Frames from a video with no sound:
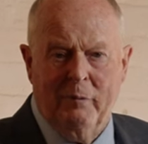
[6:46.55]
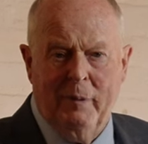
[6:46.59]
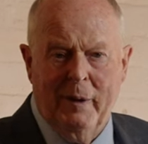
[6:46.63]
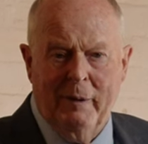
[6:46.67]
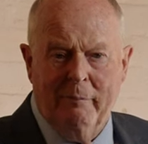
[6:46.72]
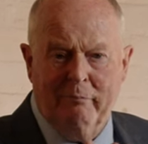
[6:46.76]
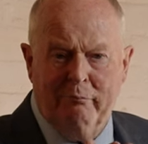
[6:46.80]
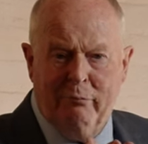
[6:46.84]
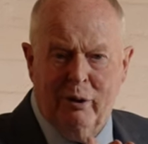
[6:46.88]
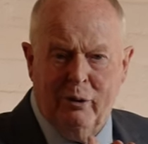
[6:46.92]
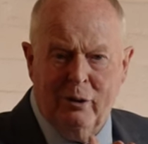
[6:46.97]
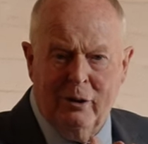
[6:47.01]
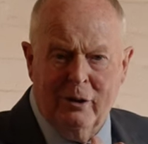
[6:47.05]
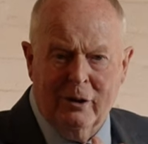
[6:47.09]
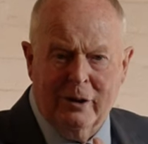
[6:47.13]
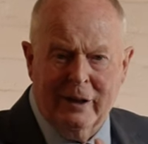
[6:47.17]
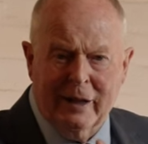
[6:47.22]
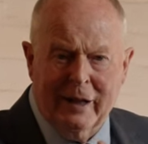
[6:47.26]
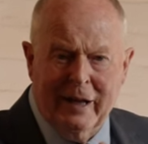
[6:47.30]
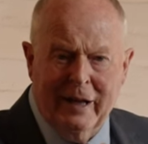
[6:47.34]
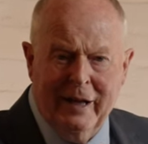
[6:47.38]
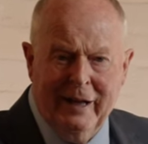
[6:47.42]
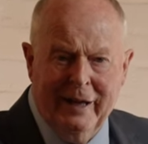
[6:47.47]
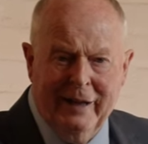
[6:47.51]
been born
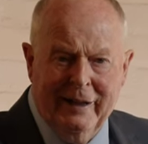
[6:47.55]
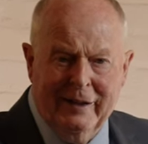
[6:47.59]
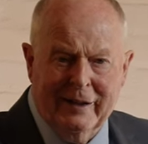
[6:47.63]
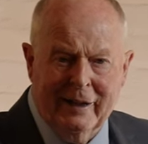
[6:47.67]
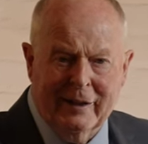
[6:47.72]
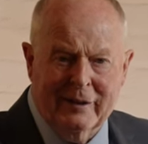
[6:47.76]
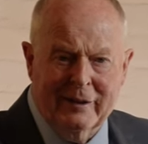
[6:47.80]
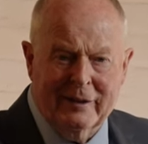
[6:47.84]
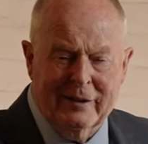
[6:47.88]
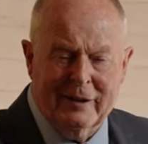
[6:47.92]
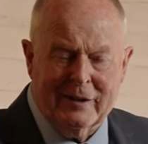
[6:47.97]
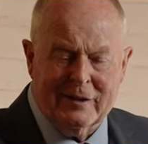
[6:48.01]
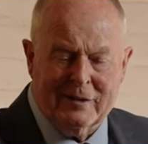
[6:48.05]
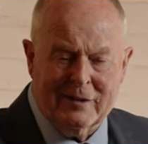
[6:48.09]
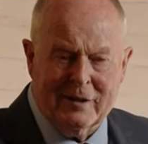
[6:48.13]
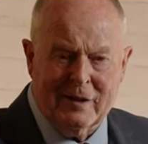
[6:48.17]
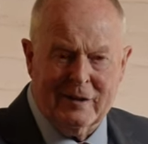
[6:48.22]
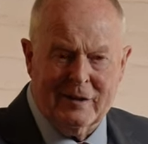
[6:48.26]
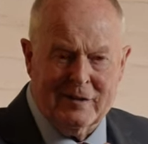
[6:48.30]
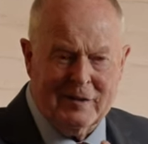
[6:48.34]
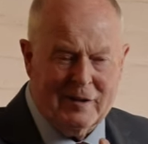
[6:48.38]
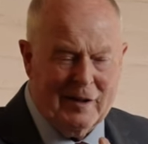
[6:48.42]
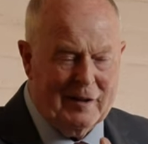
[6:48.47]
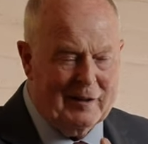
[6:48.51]
again and this
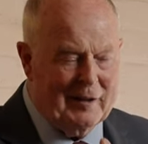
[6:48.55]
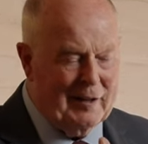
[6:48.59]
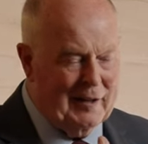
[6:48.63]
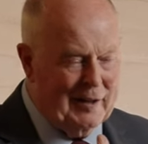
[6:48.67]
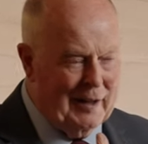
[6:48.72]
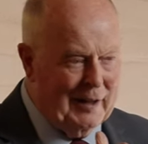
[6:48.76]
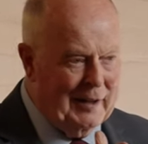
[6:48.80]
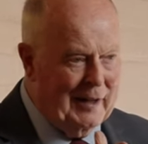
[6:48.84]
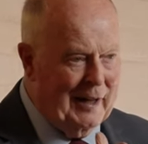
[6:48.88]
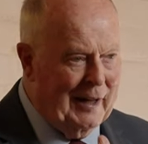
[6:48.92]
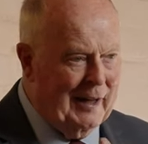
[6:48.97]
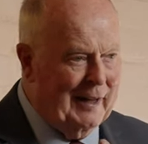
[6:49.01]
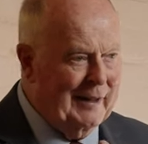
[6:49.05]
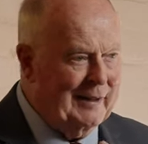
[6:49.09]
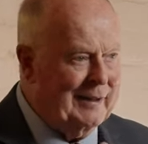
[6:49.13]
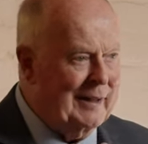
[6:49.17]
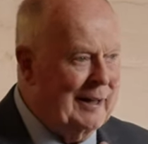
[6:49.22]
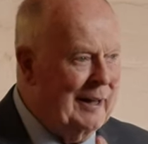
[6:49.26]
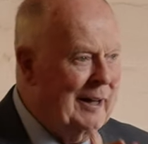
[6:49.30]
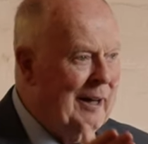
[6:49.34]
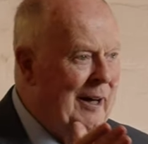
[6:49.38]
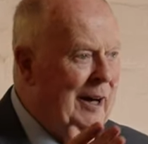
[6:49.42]
is the night